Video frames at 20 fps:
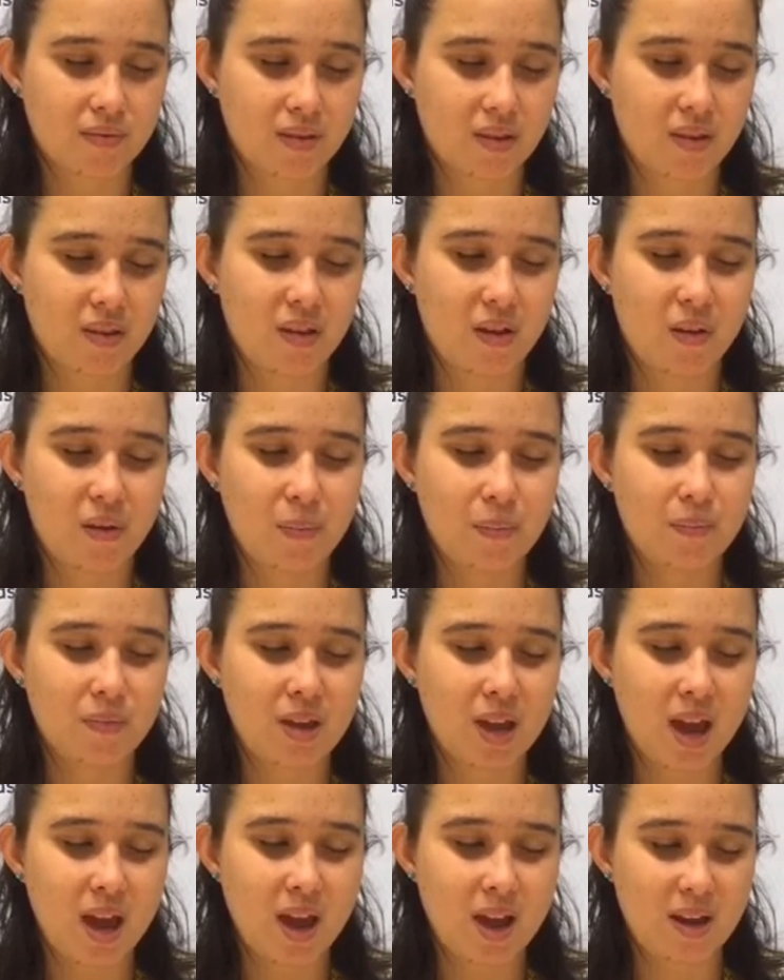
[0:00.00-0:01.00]
So
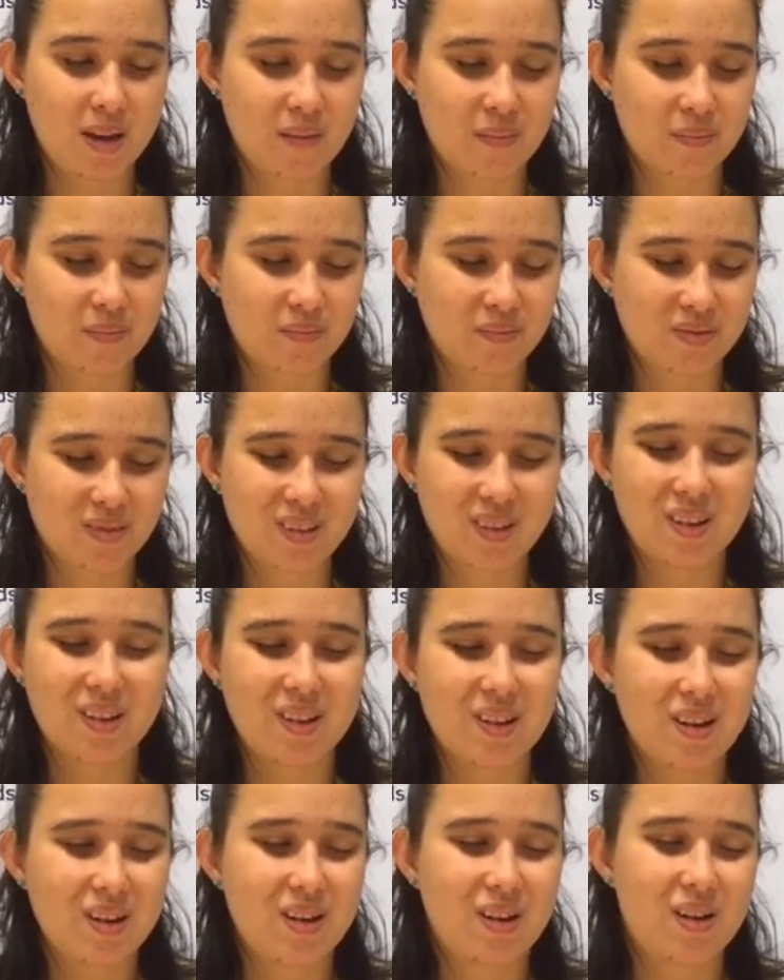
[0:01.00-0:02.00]
yeah,
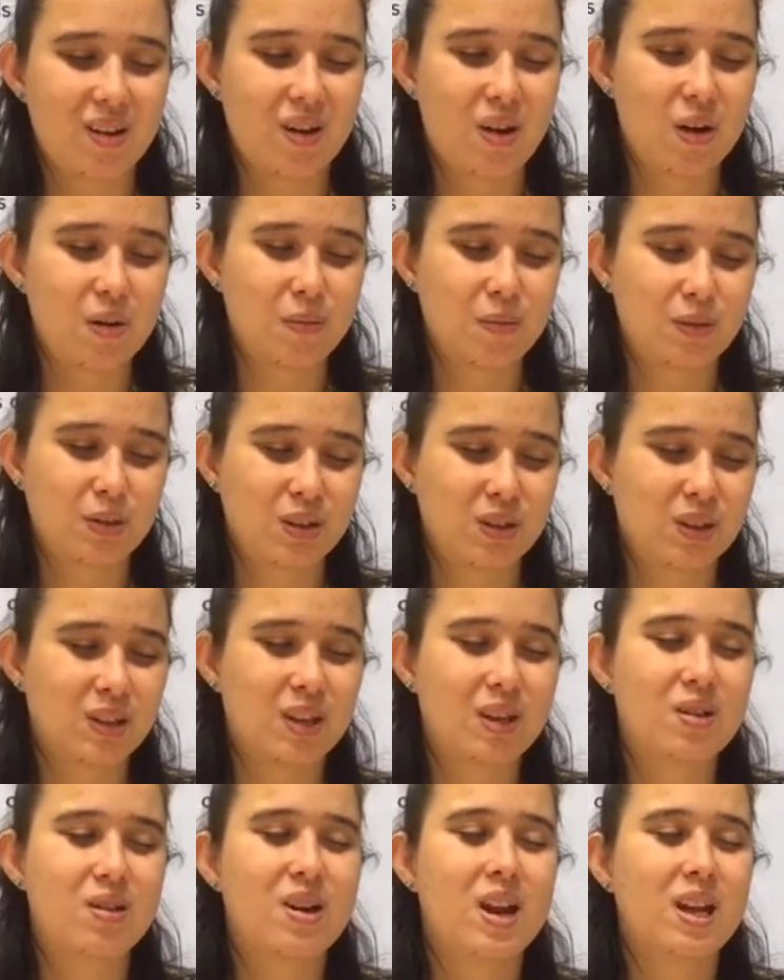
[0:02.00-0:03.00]
hope to
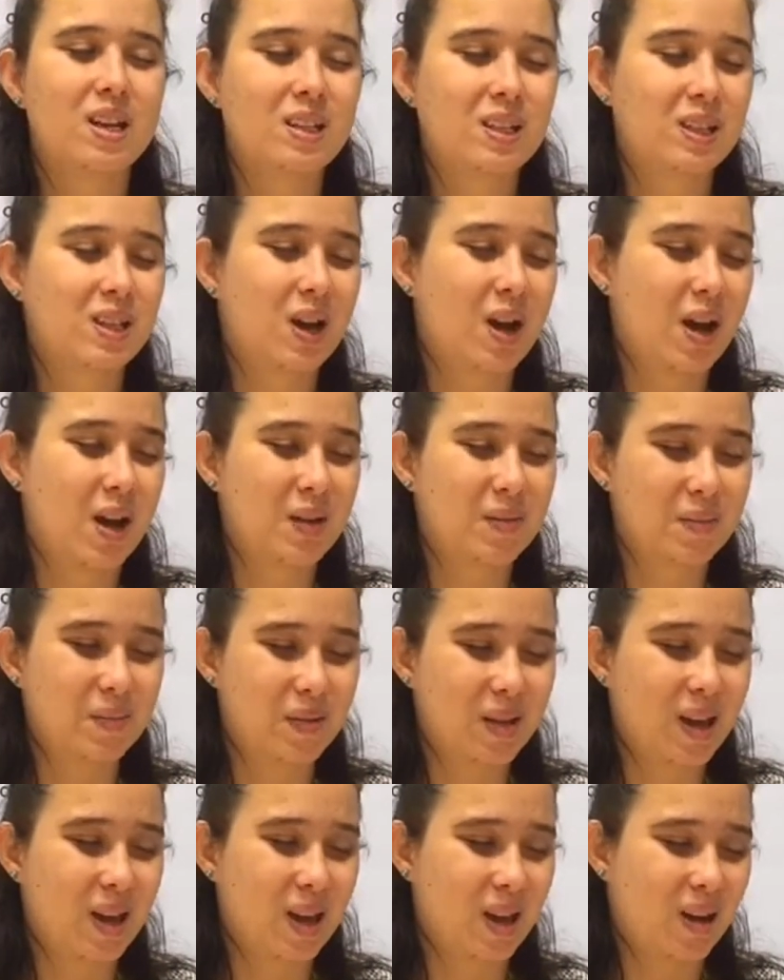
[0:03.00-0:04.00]
see you next
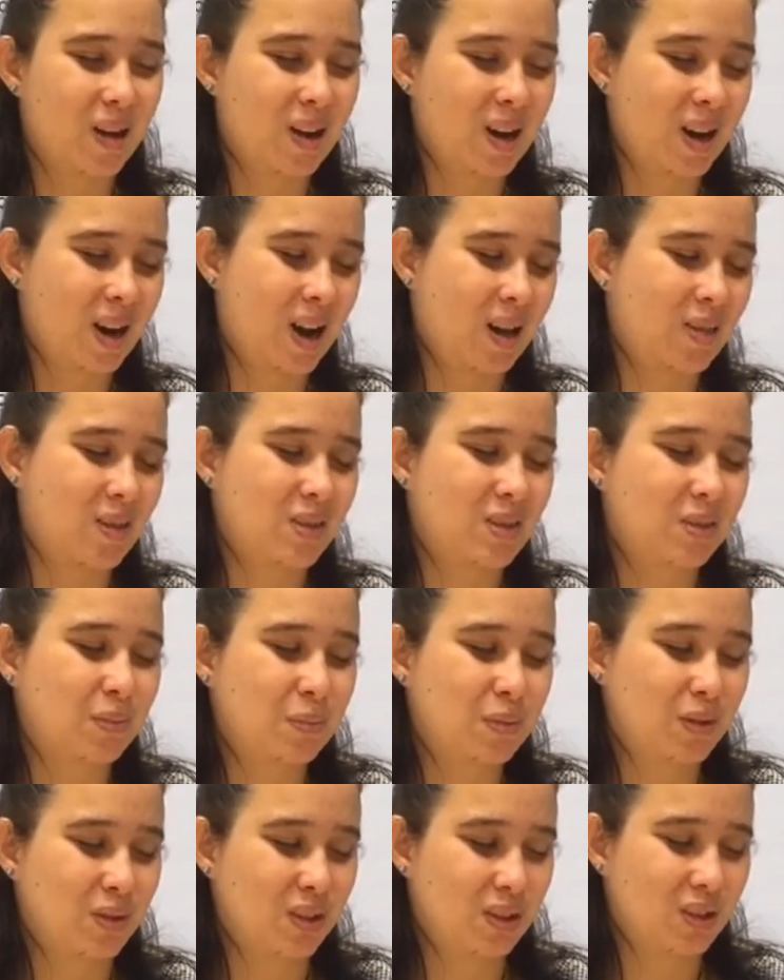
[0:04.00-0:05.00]
time on another's
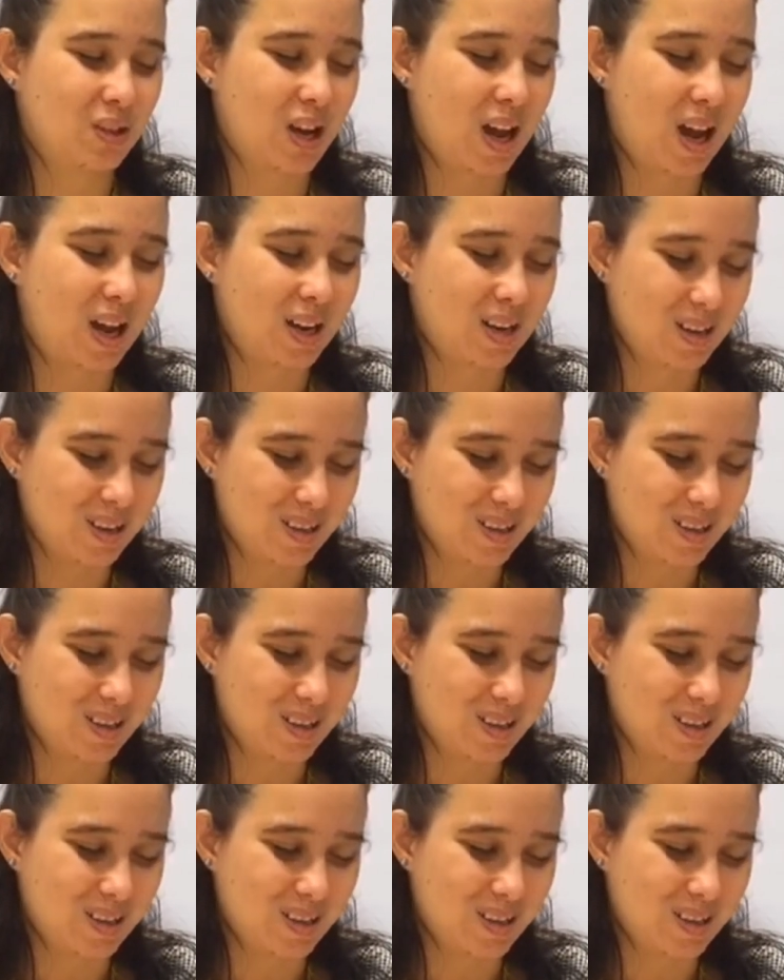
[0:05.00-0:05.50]
book chat.